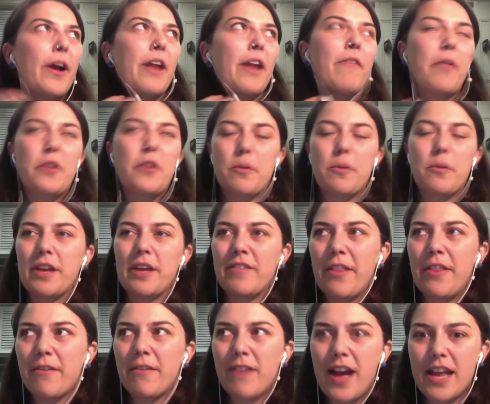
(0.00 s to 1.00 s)
on the topic of
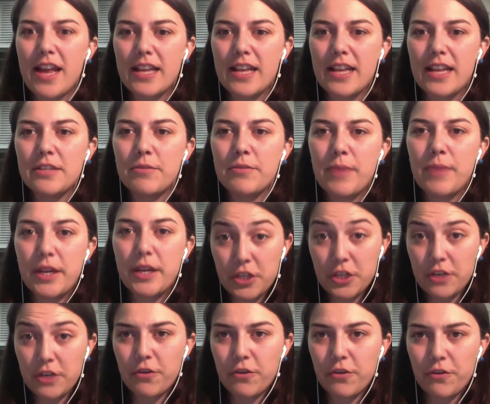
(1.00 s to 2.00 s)
other writers, you
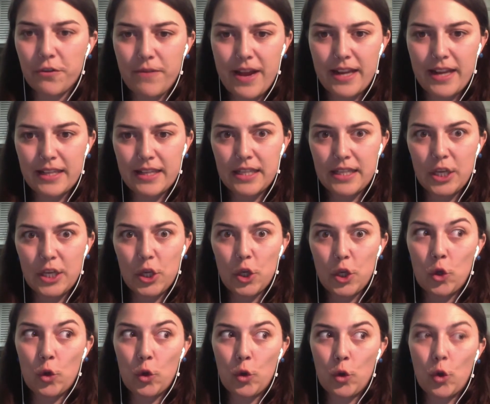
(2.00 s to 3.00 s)
mentioned a few of the writers that
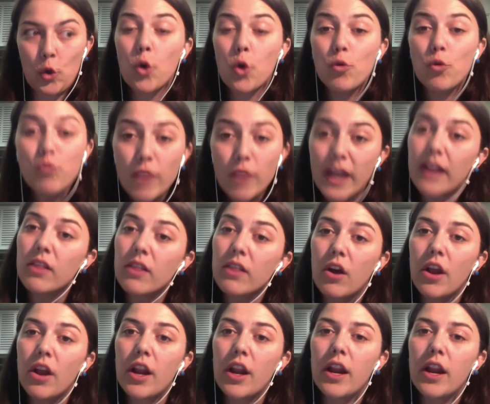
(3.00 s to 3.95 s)
you read a lot